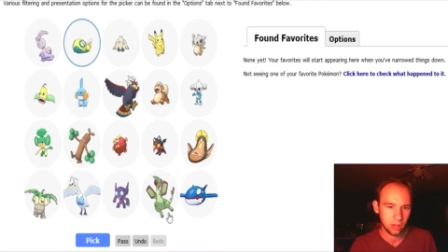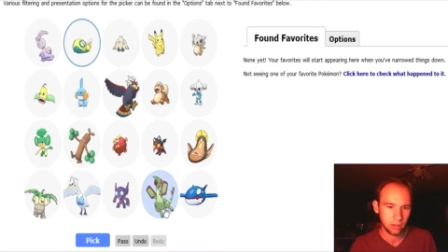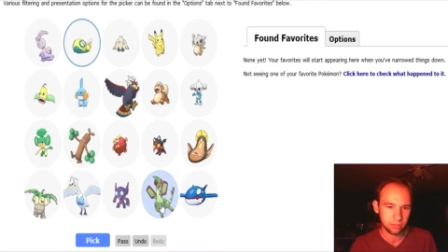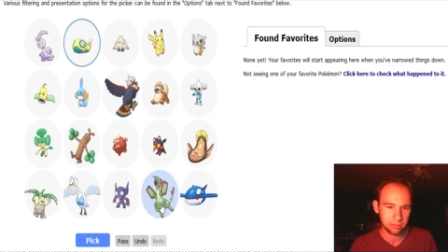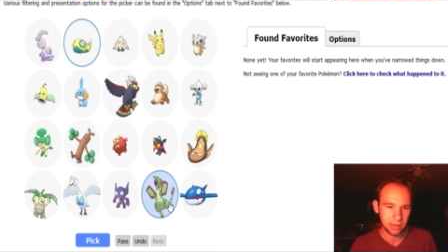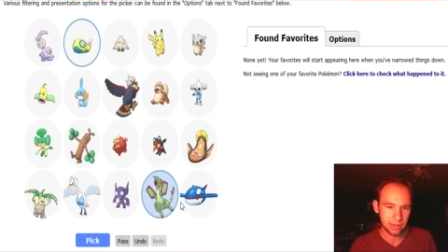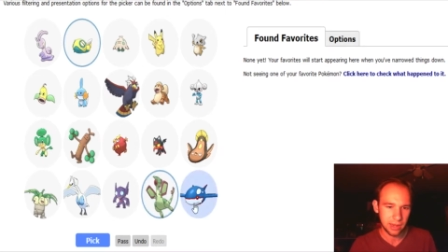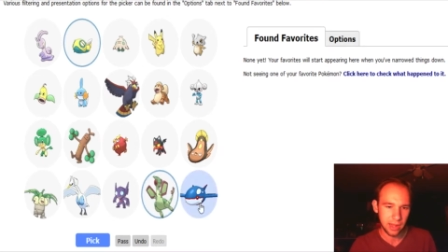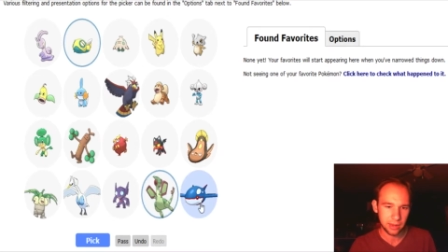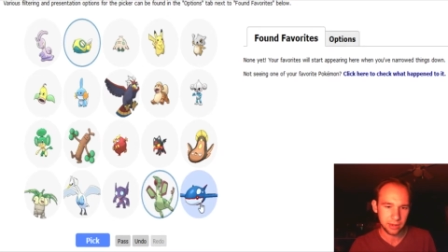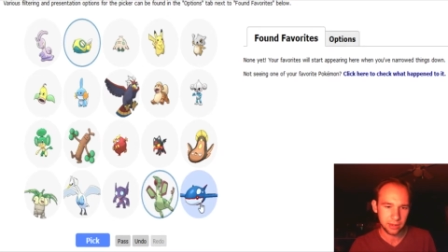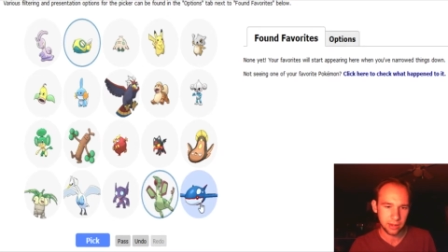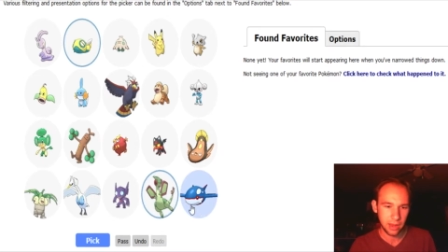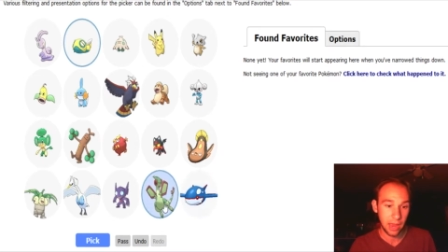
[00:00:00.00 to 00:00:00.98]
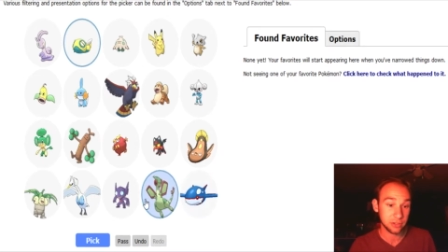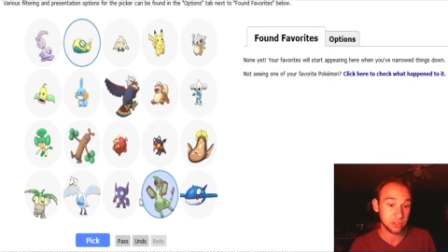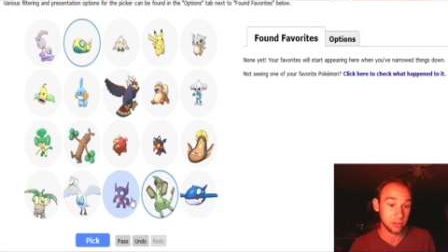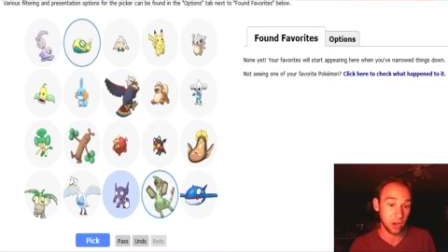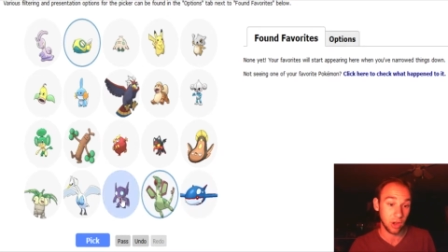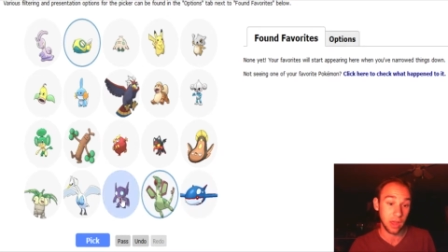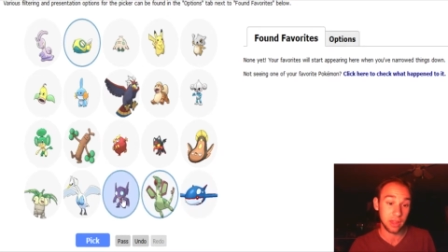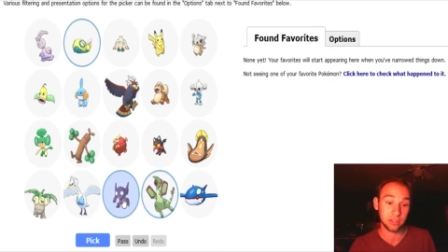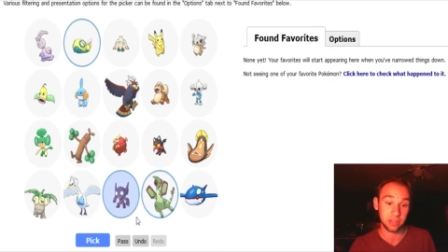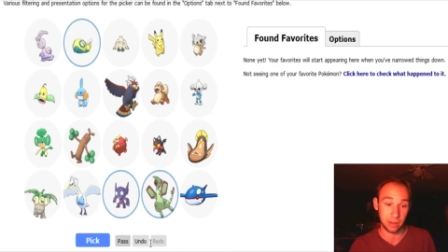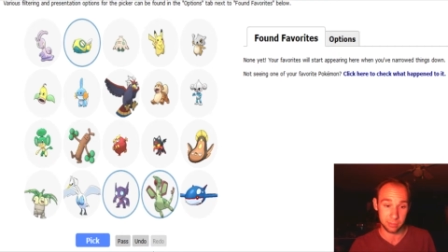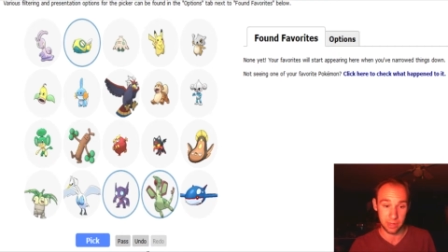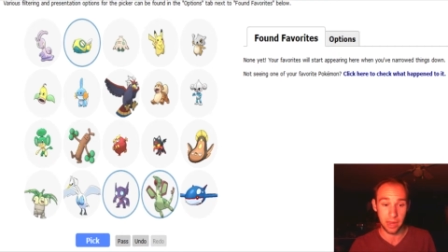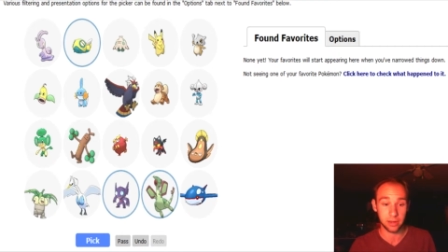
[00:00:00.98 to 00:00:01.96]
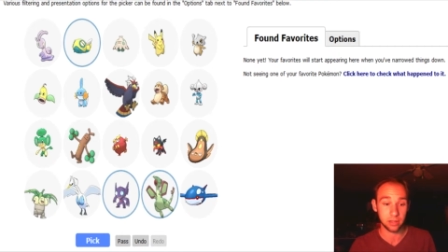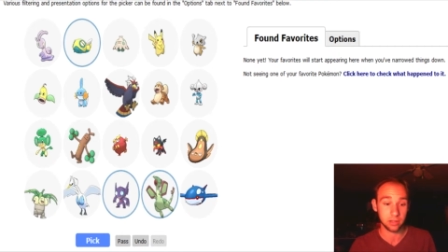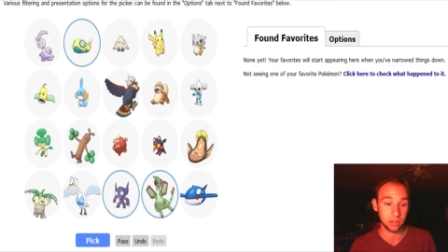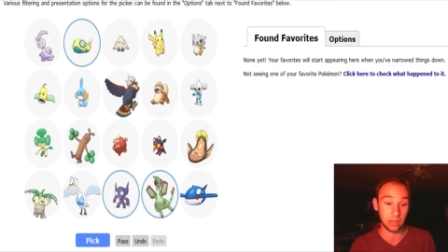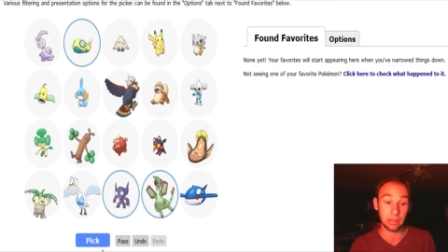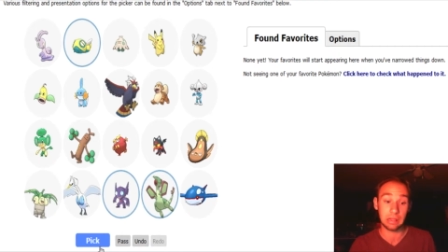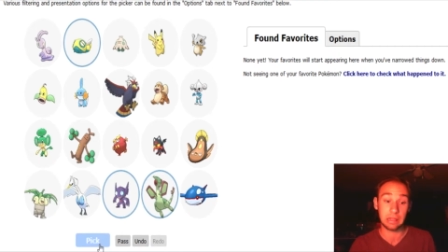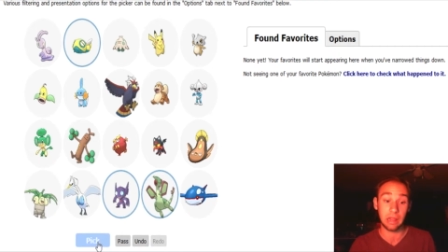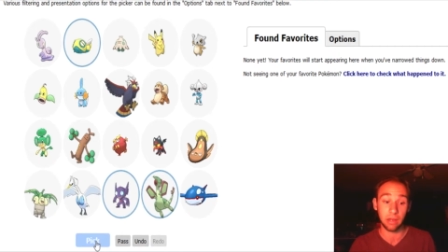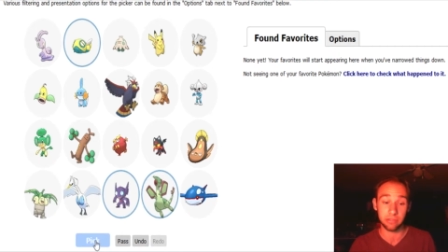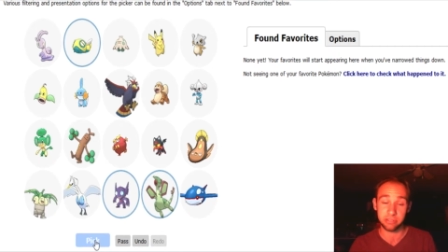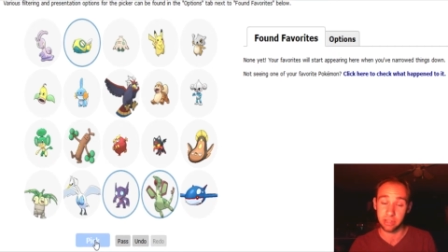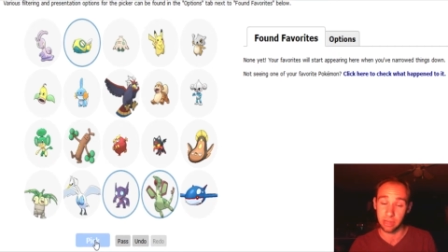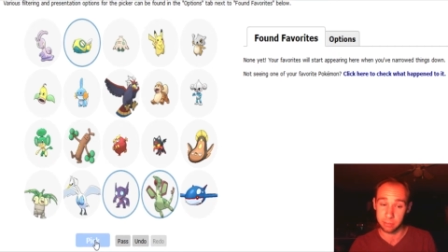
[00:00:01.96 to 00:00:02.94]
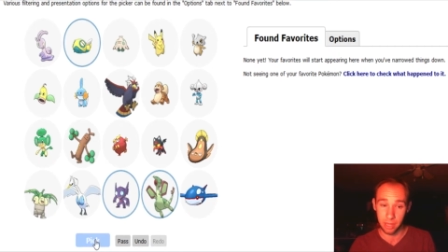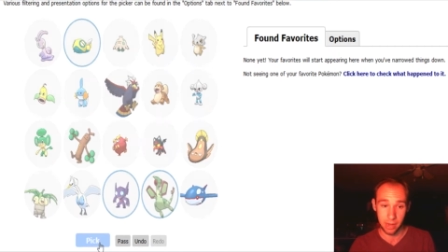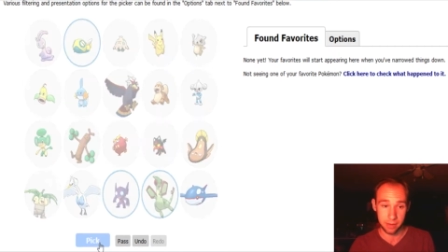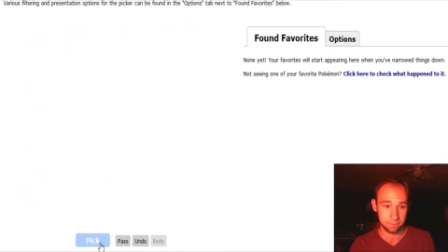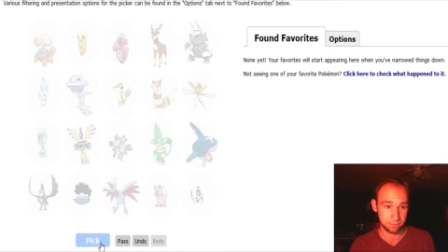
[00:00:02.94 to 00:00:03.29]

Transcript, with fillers: Flygon, actually no, and Sableye, because I love Sableye.